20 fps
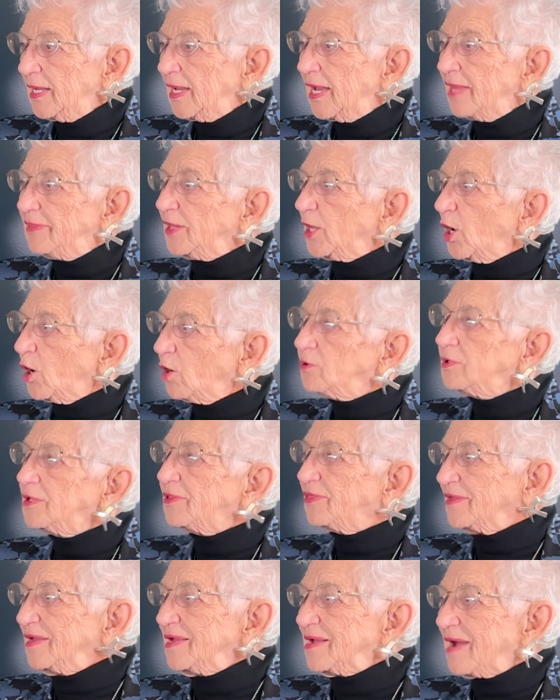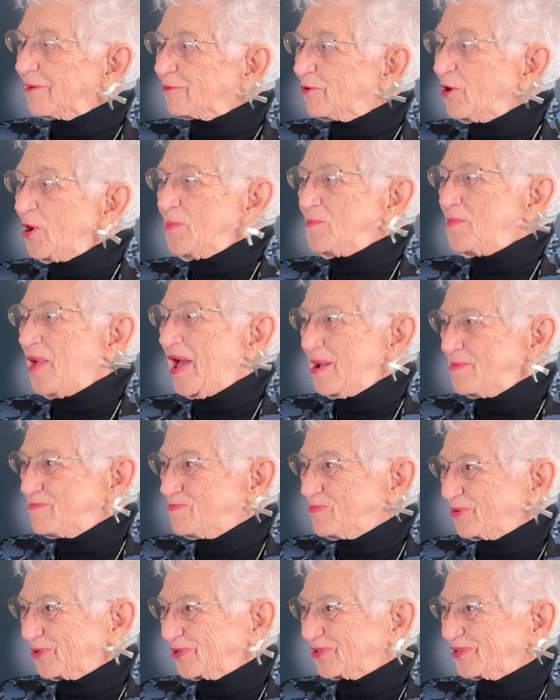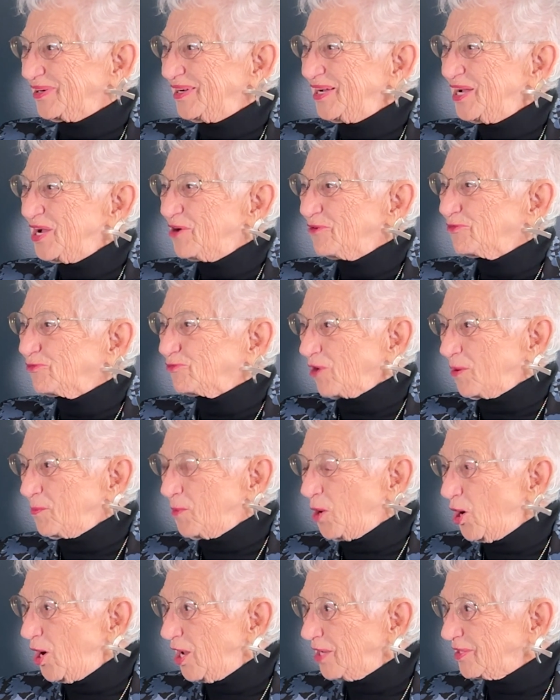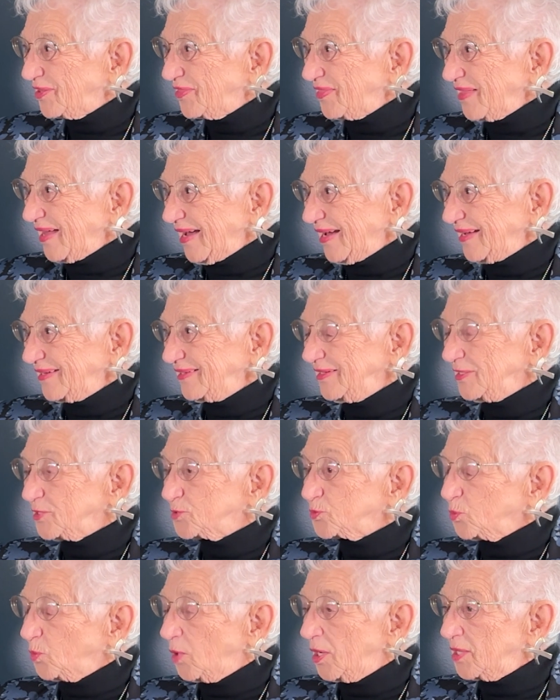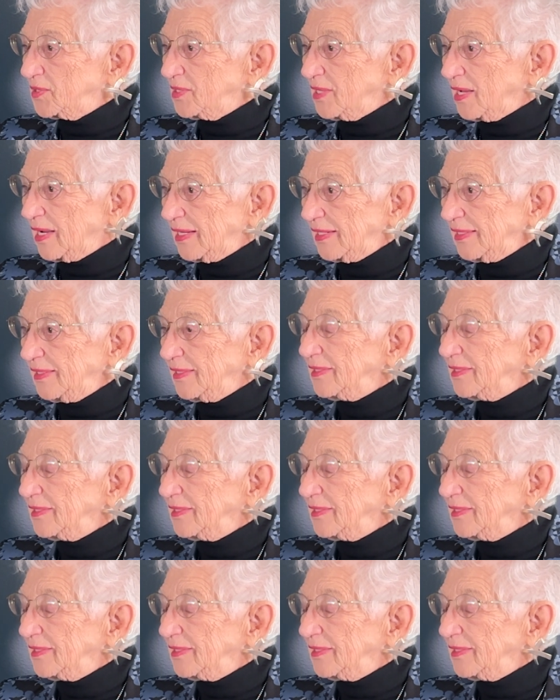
And the only thing I remember from all of that is one night